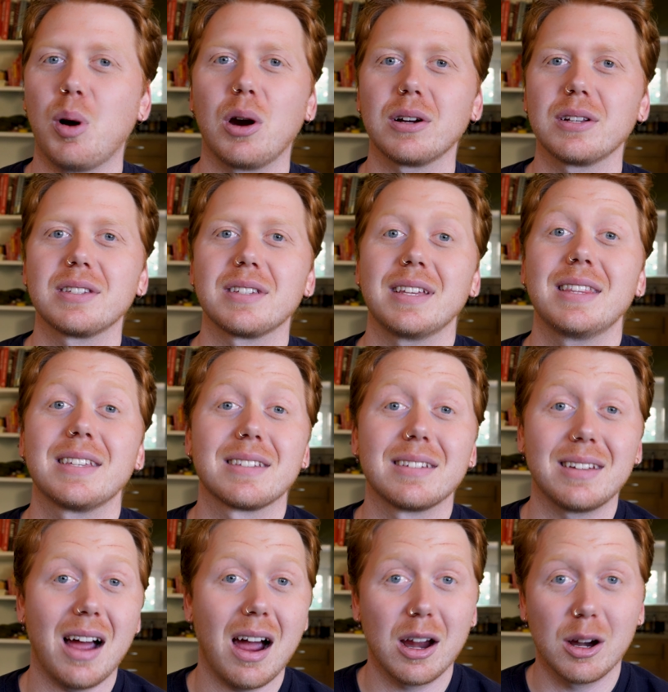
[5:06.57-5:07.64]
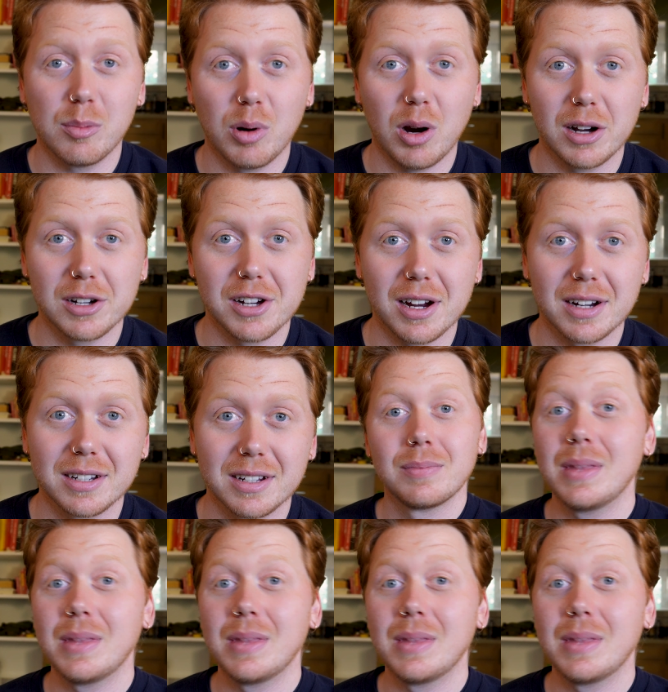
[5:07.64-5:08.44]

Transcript: parts in this entire project.